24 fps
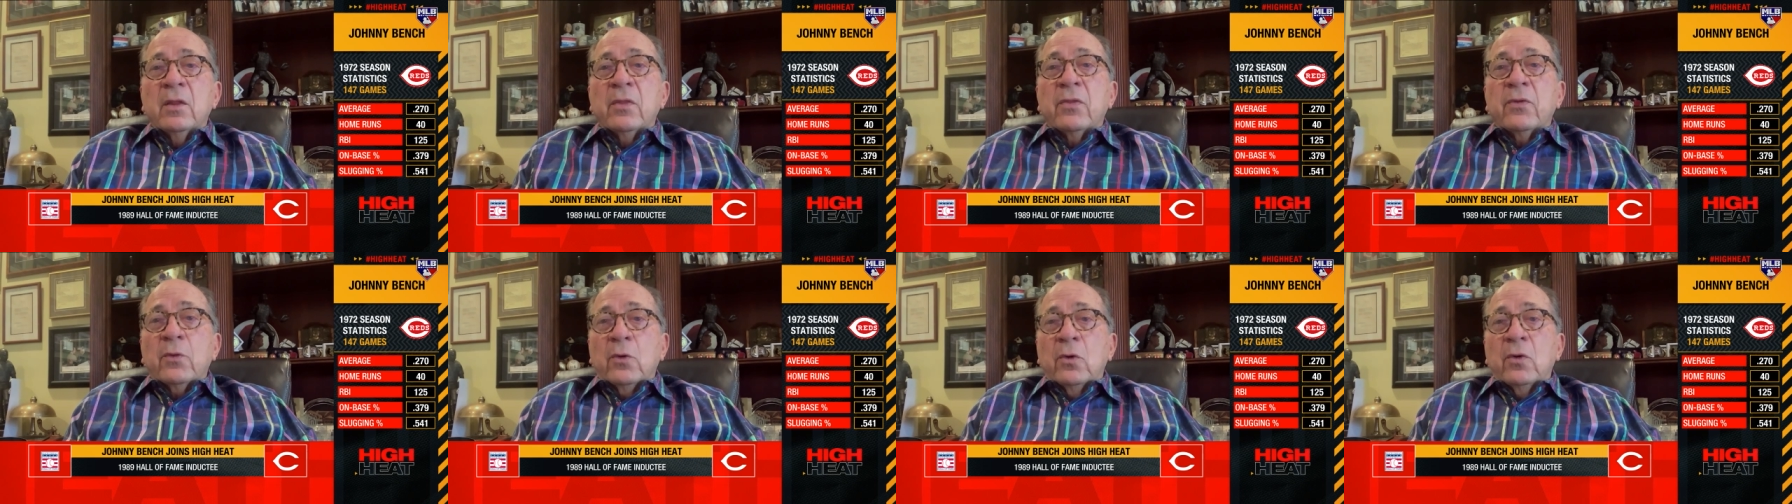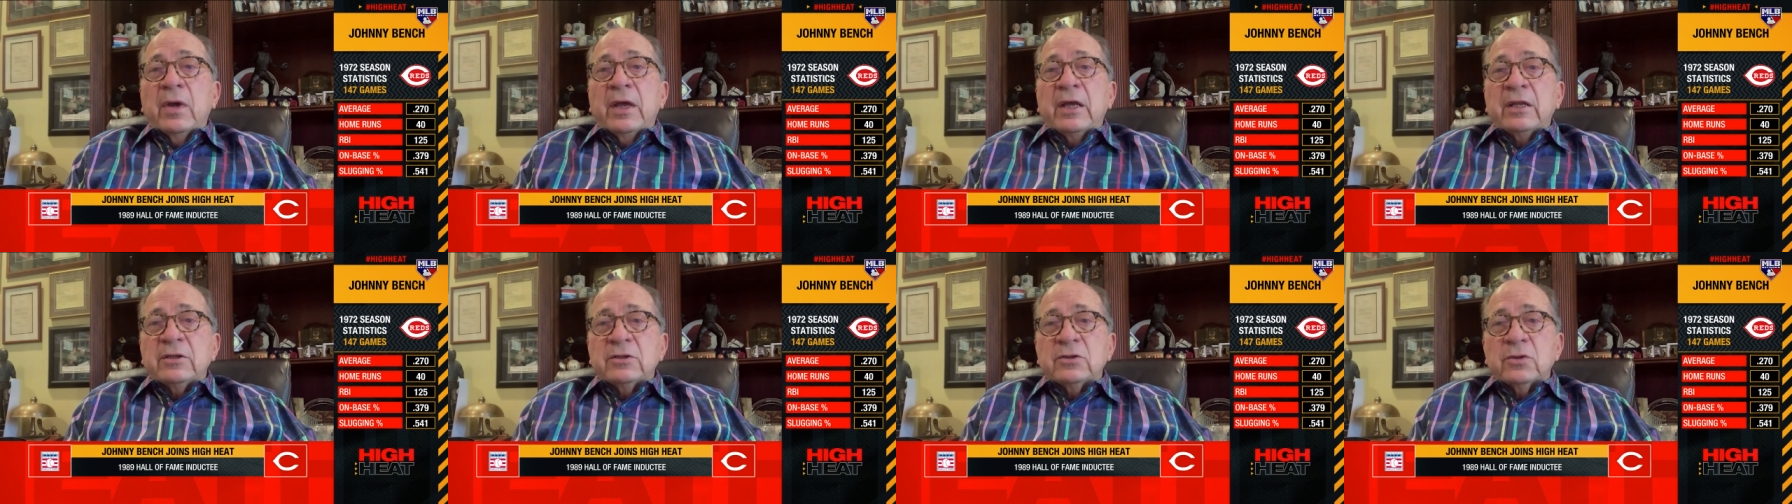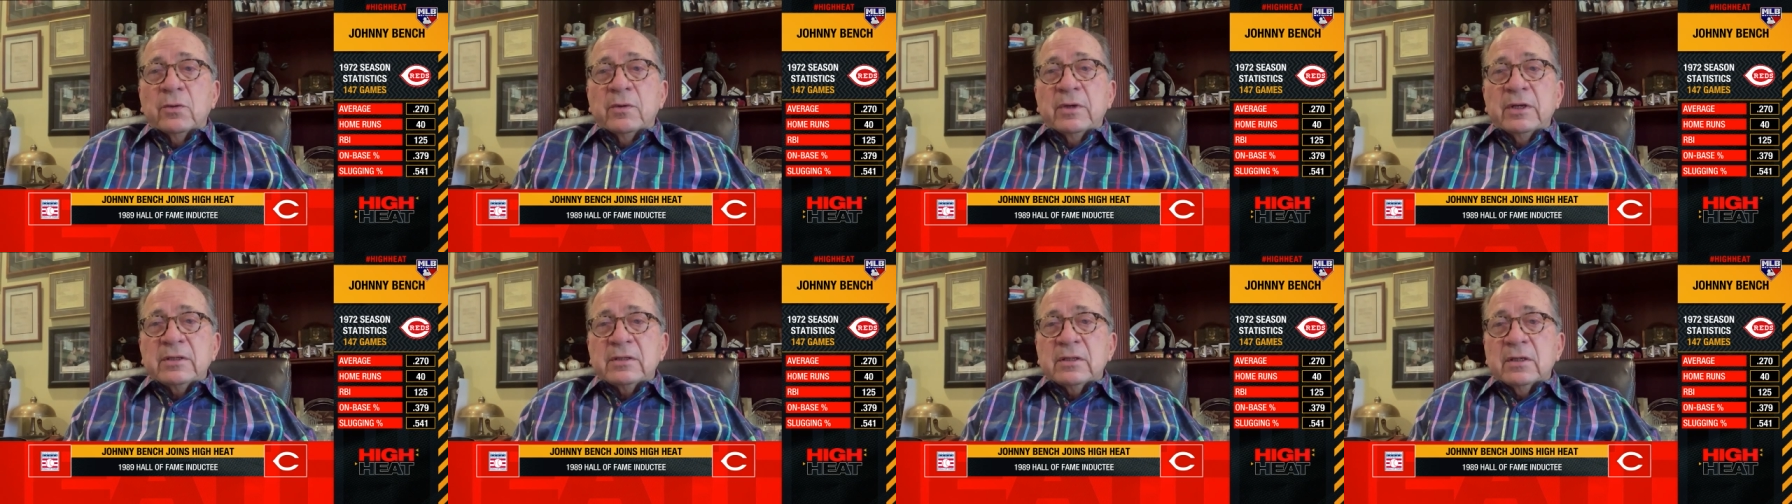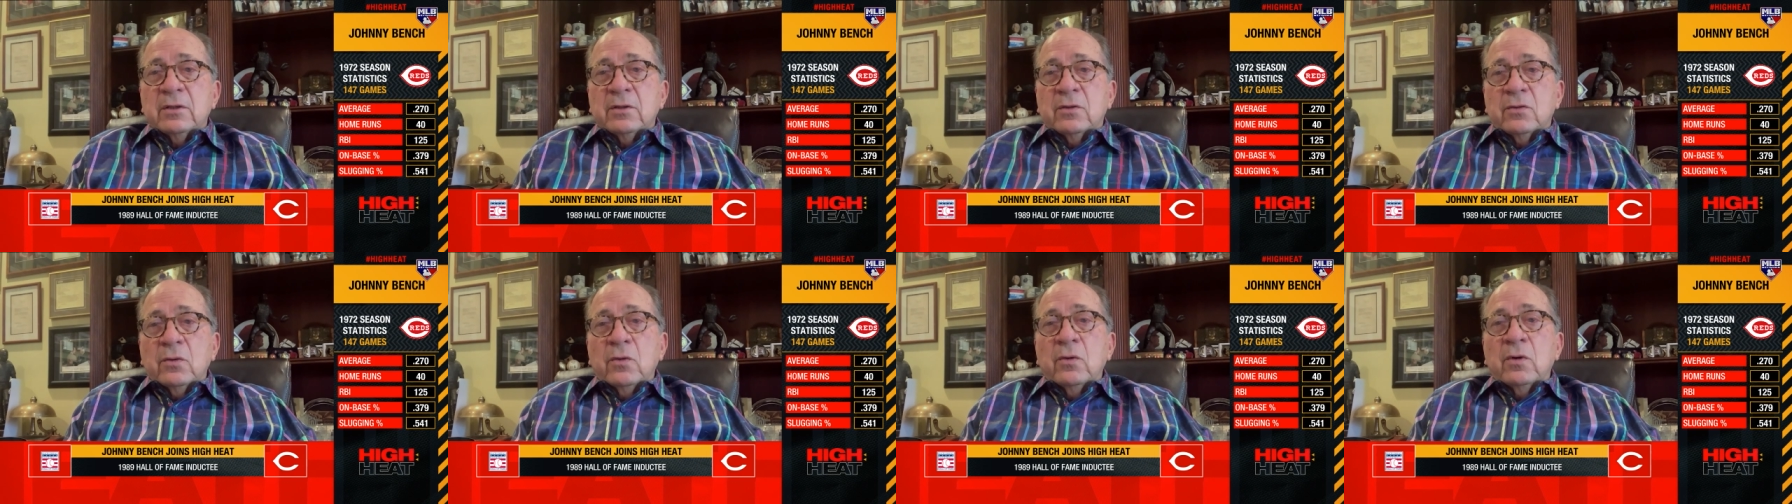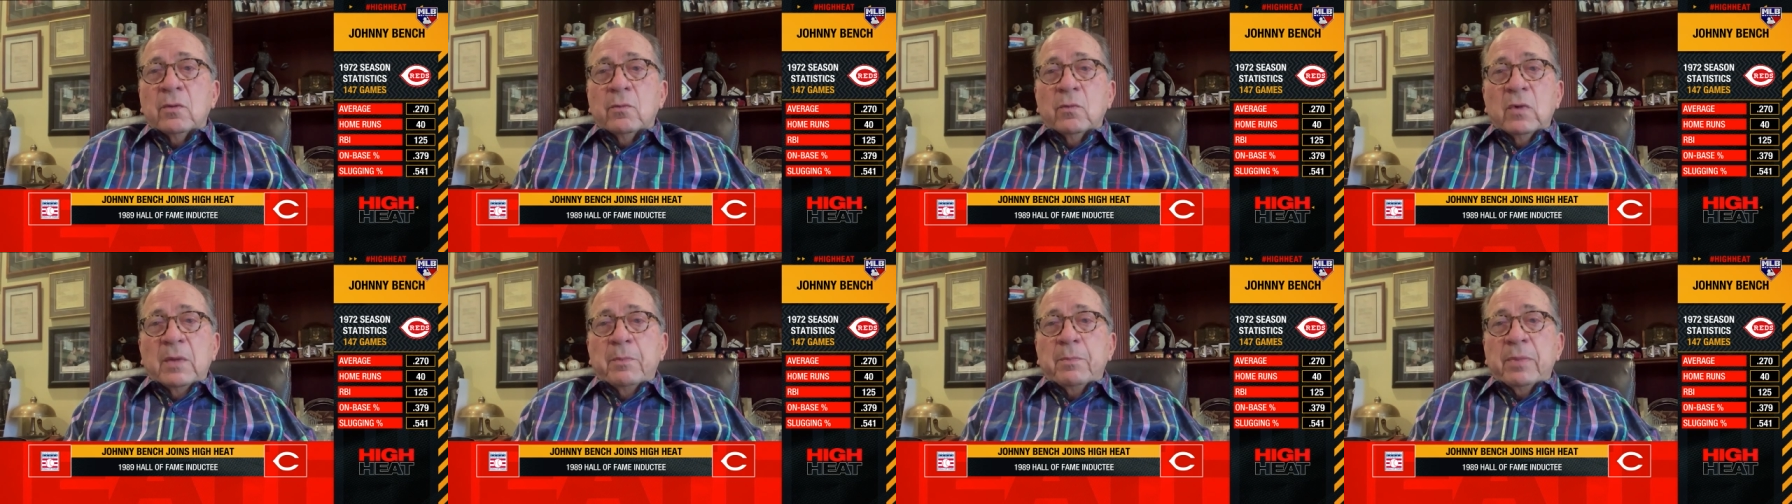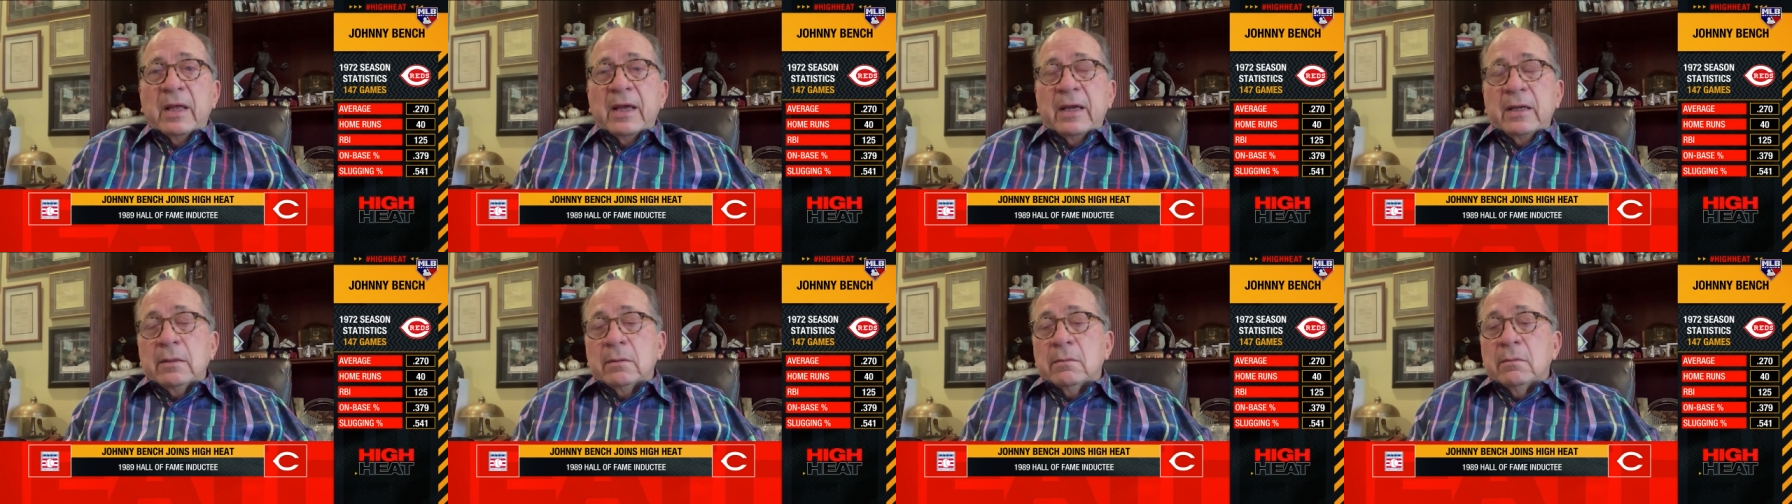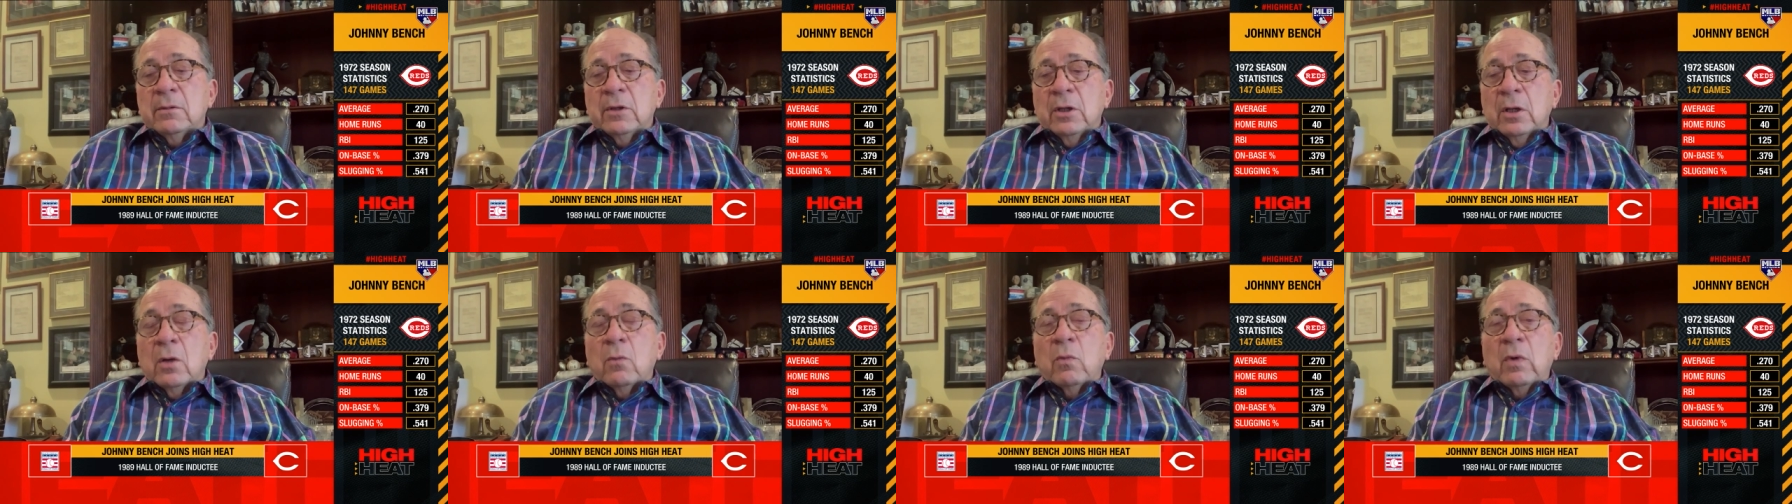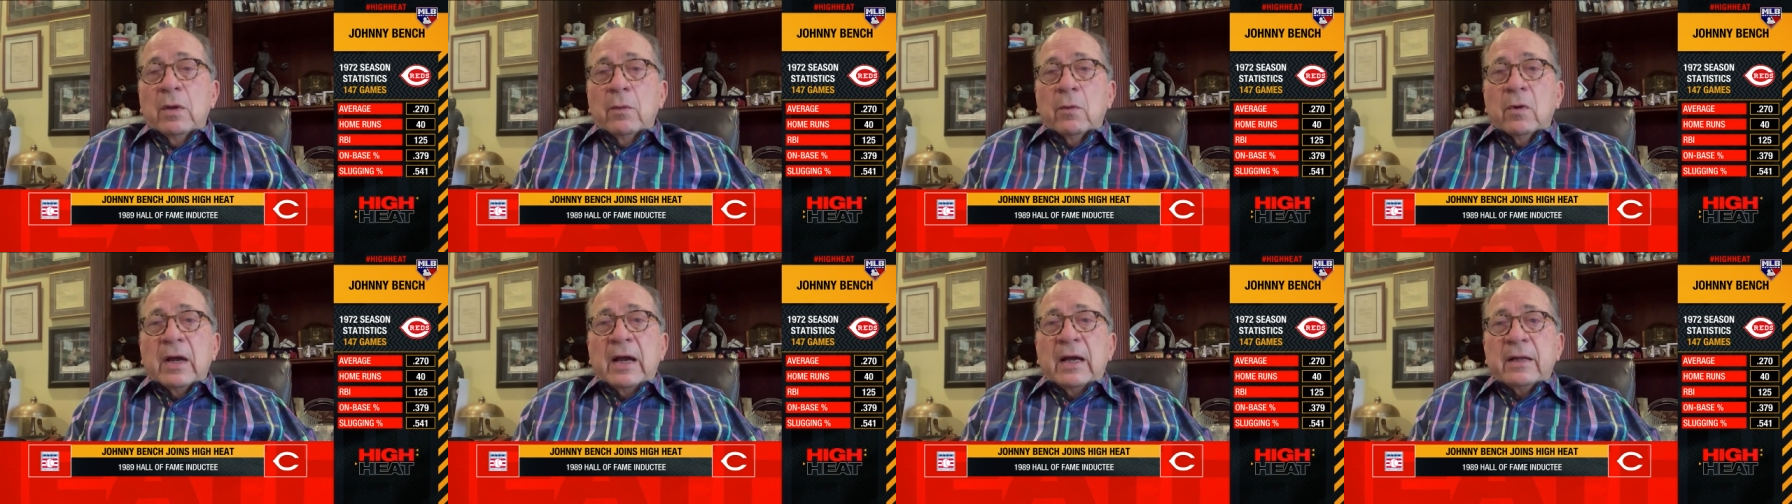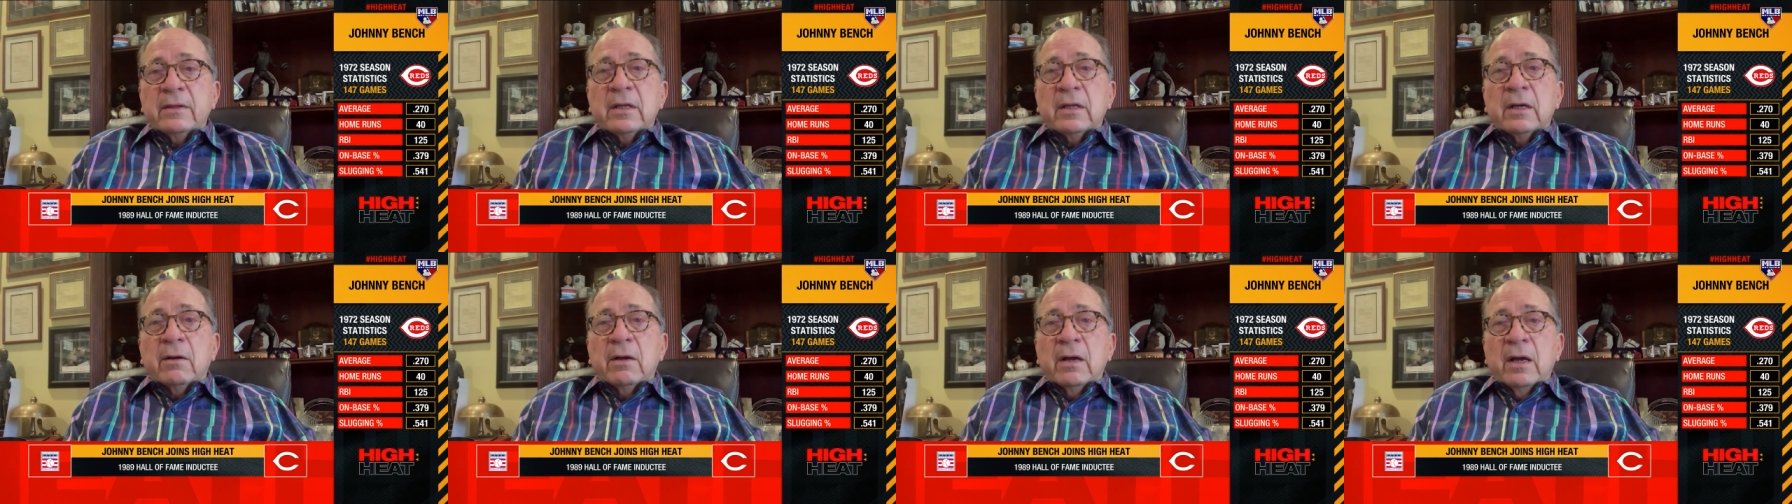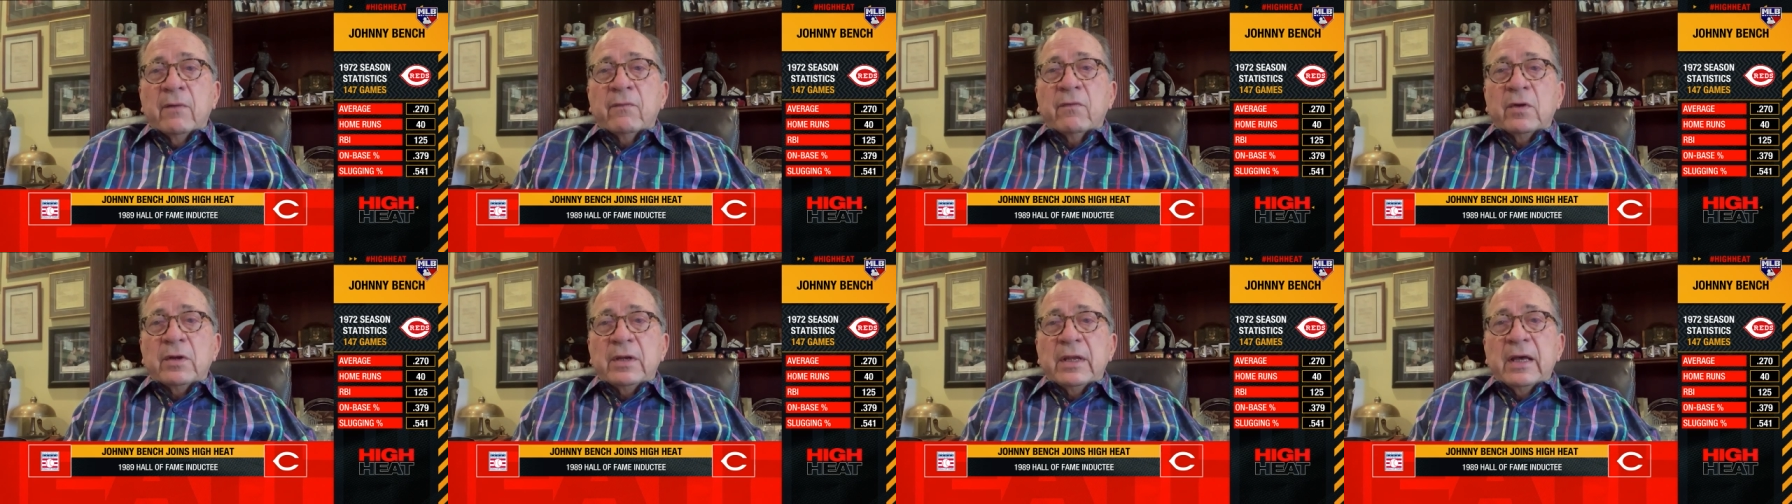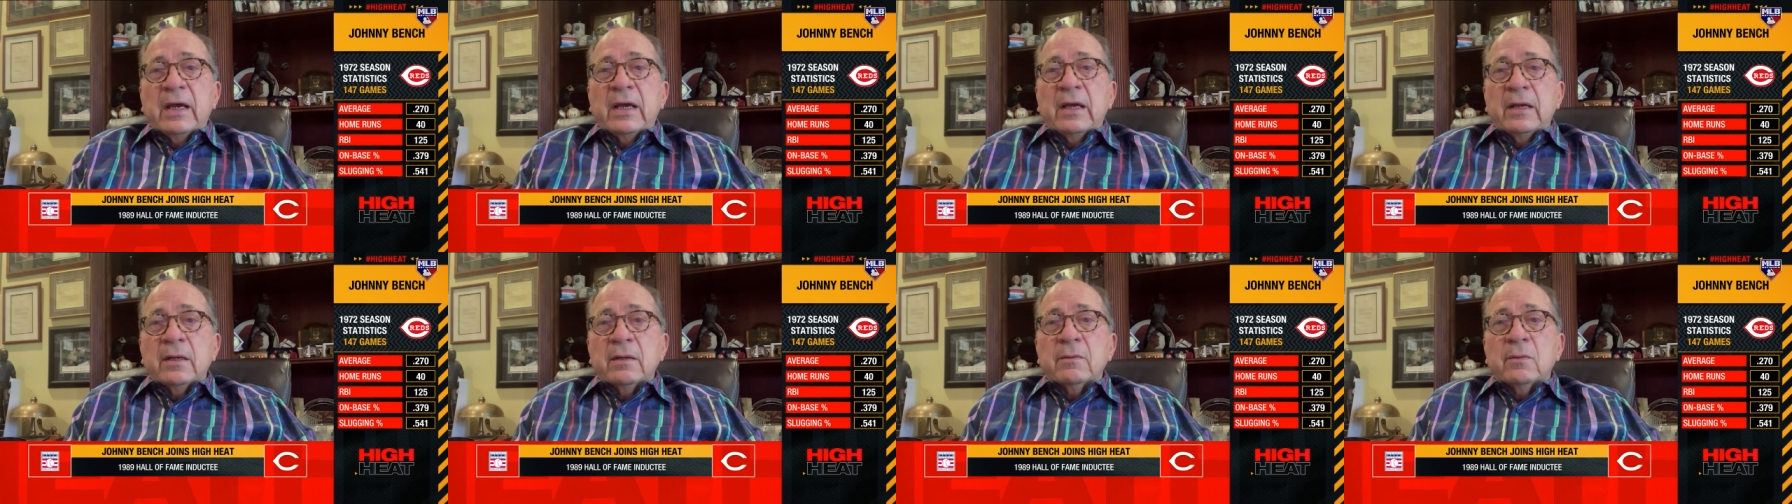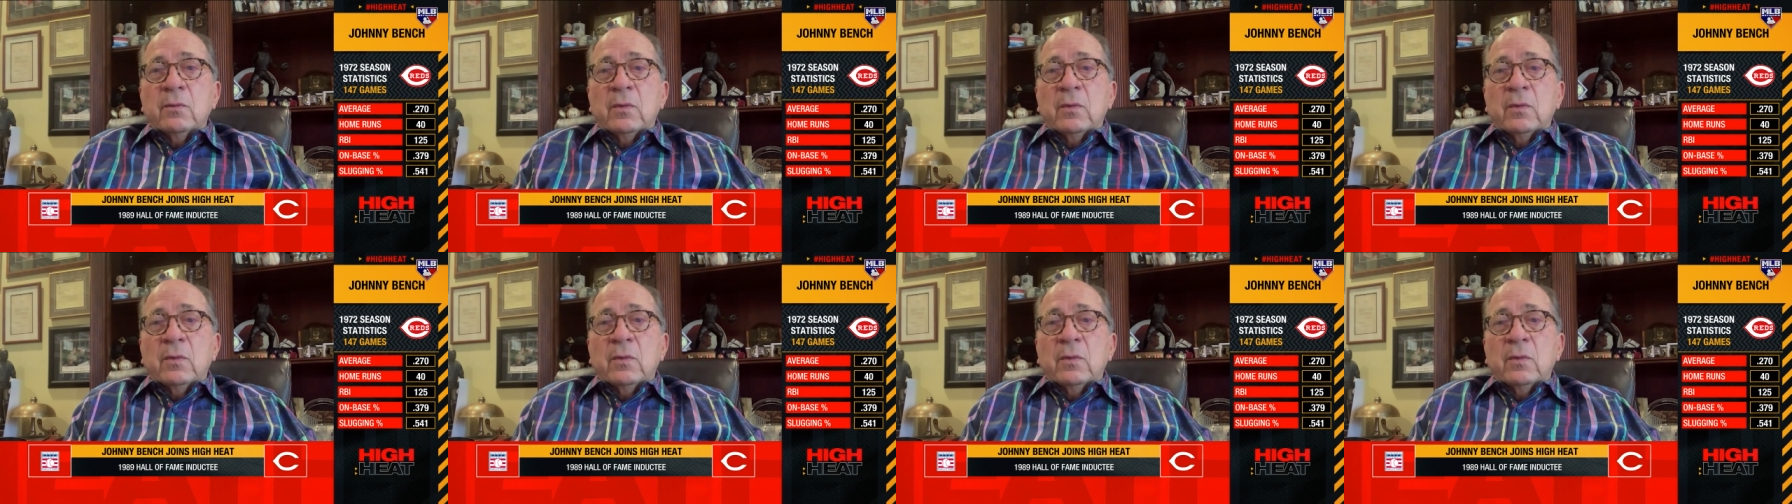through injuries and through we played you know we were out there every day